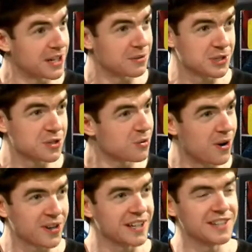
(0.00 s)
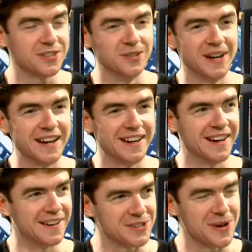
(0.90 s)
idea what you were walking into, yeah, and
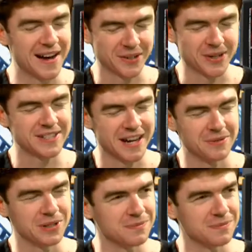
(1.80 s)
uh, you me had too. a great time with it.